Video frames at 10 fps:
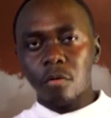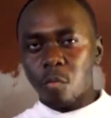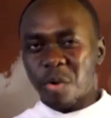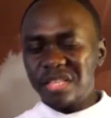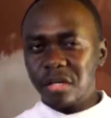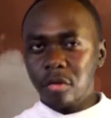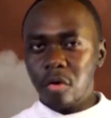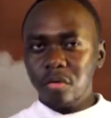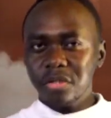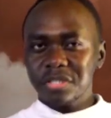When the
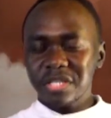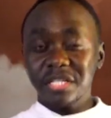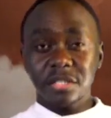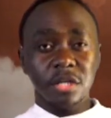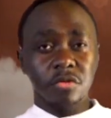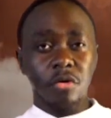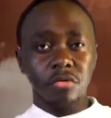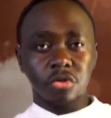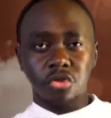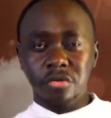Lord says He is going
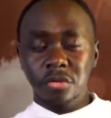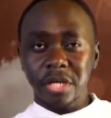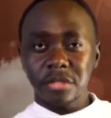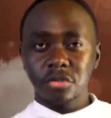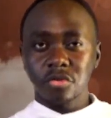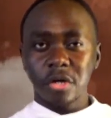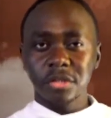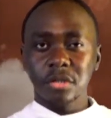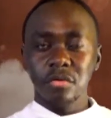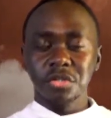to send
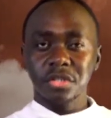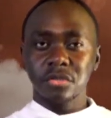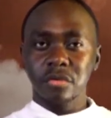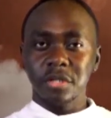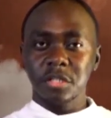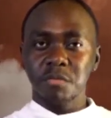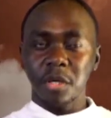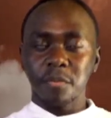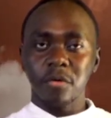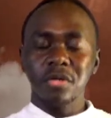strong delusion to these
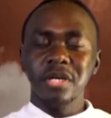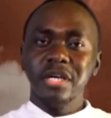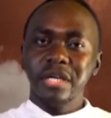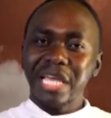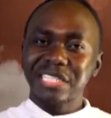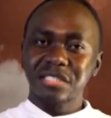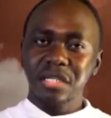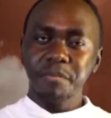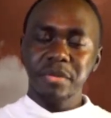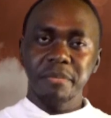people, it's
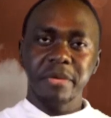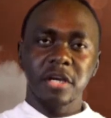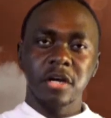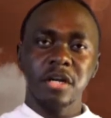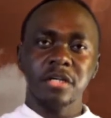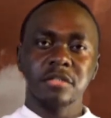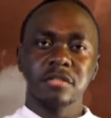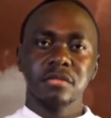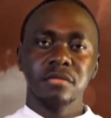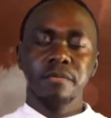simply
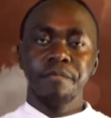because